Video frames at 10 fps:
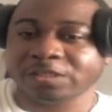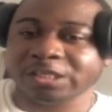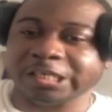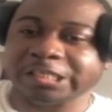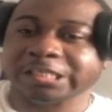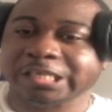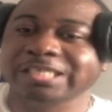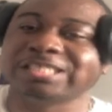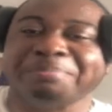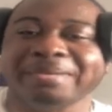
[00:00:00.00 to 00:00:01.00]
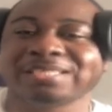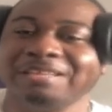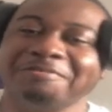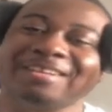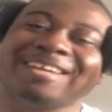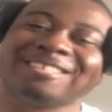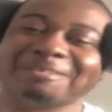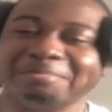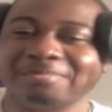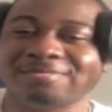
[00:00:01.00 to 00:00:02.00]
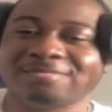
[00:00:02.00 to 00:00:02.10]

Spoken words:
He said he's basically finesse them.